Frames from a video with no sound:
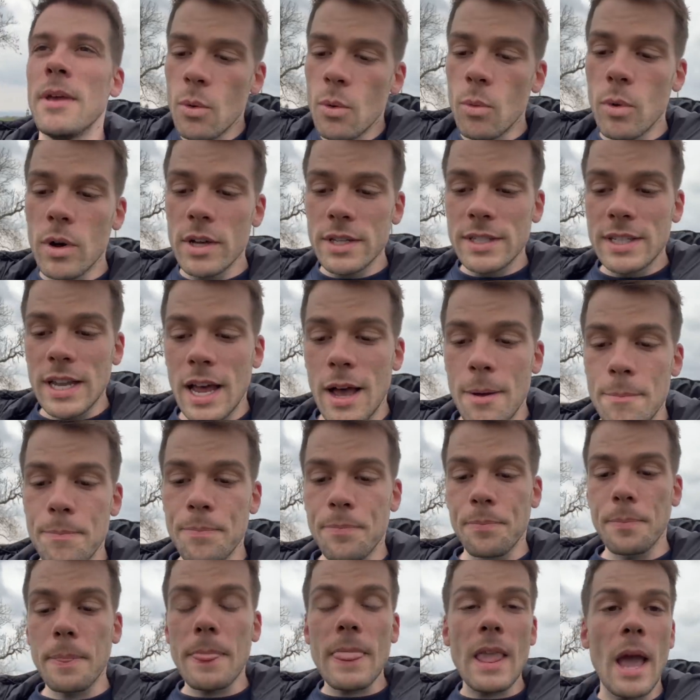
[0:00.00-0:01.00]
was um,
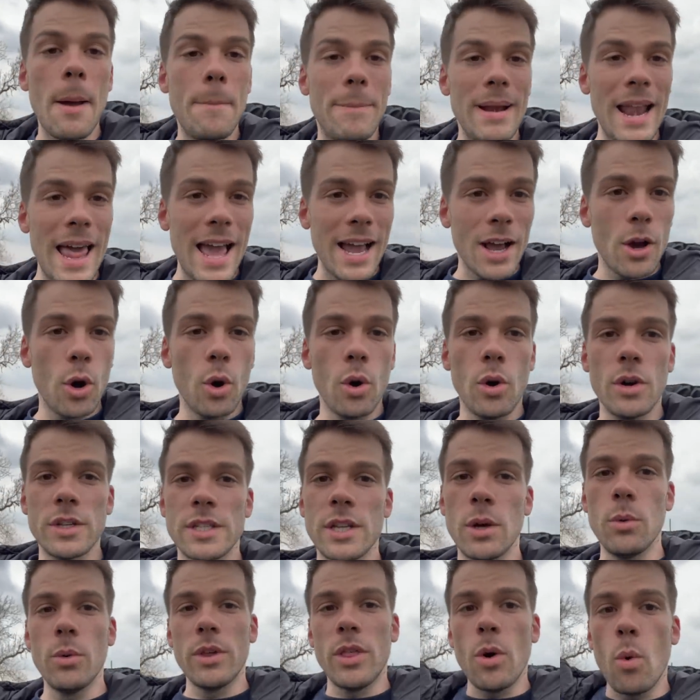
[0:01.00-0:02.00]
a black
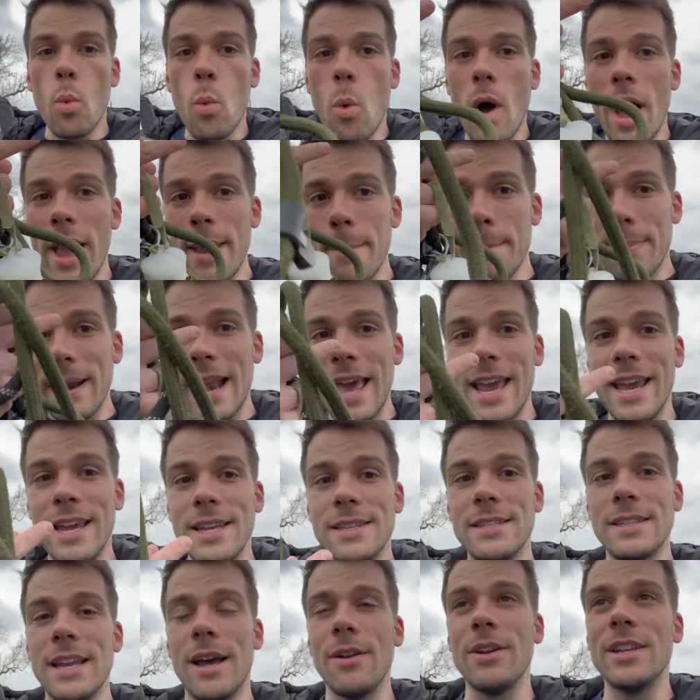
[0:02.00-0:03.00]
horse with a white
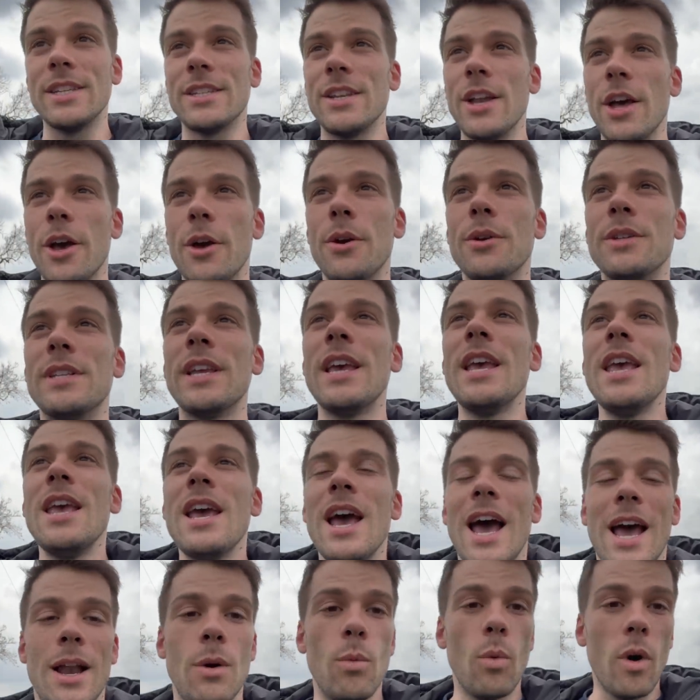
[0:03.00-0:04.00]
blaze down its nose
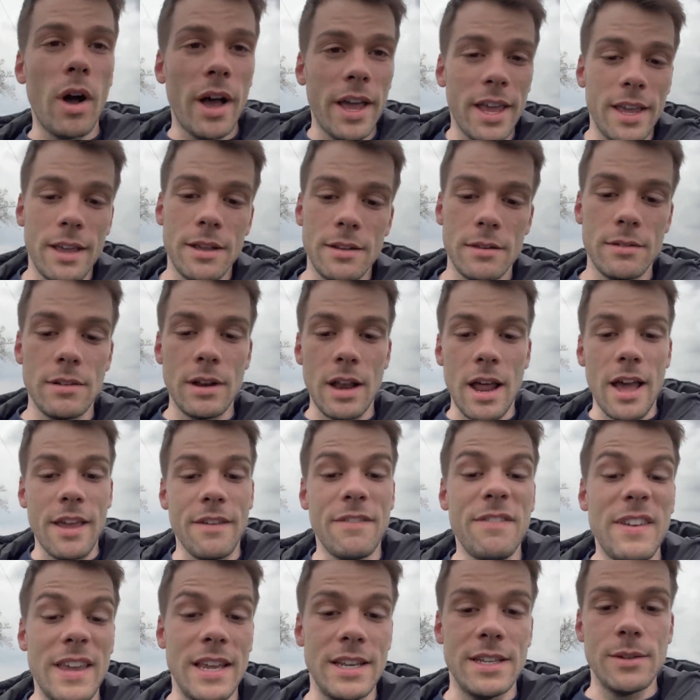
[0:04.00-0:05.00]
and white light
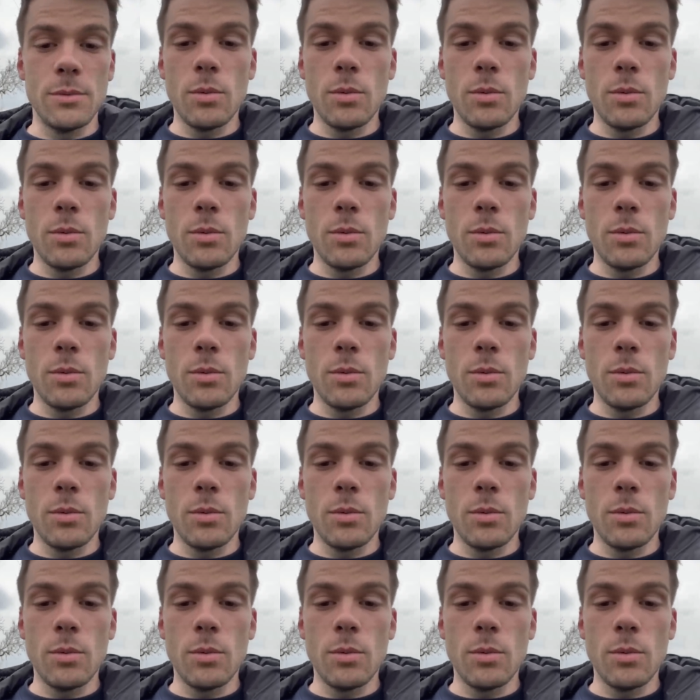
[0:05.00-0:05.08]
feet,